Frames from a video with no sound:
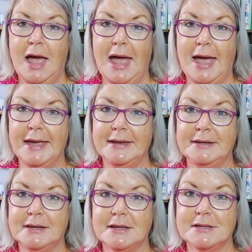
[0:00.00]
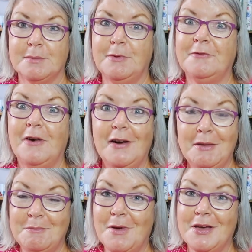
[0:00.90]
And so I've been very
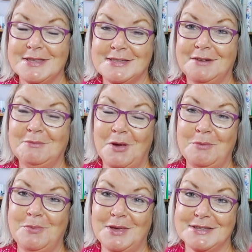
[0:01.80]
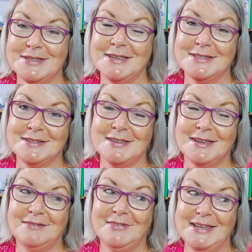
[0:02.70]
immersed in Moebius's
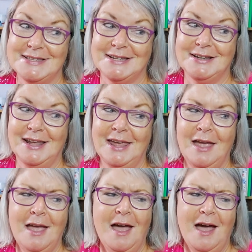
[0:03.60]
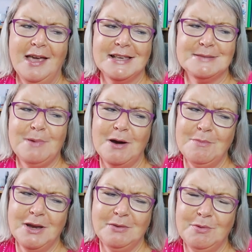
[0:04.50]
recently. I
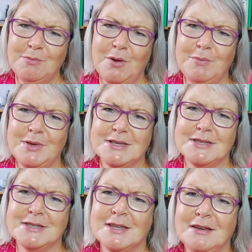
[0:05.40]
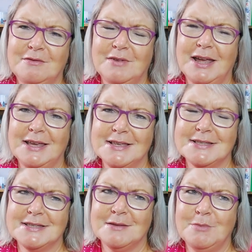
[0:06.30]
experimented with Moebius
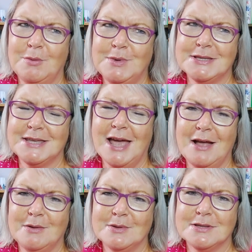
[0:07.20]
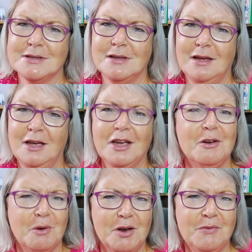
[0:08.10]
rings, Moebius cowls,
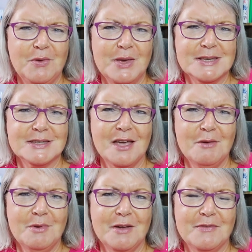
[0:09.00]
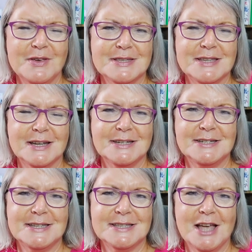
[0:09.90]
quite a few years ago when I first started
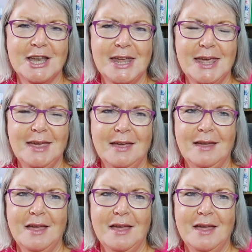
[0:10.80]
designing.